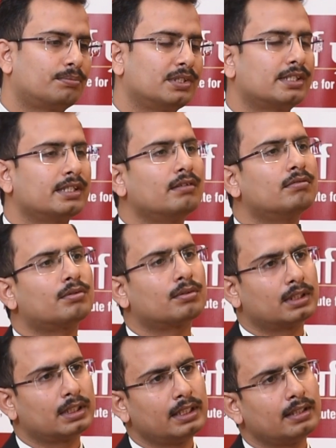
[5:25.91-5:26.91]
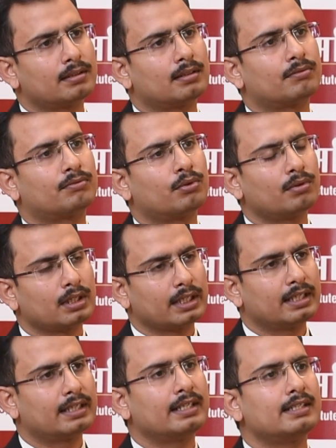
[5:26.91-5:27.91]
pitching for the
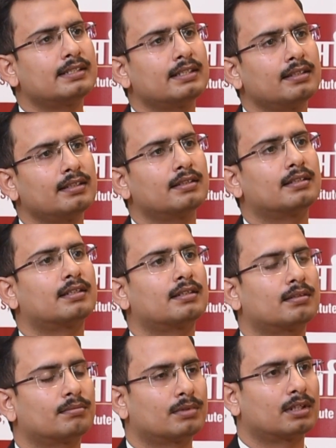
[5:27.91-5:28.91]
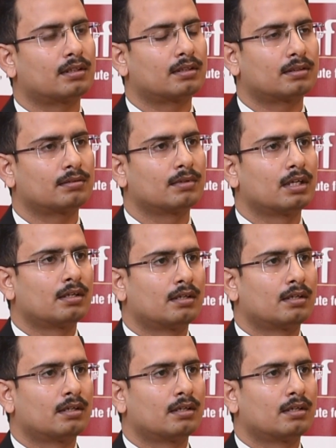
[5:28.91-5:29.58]
increasing the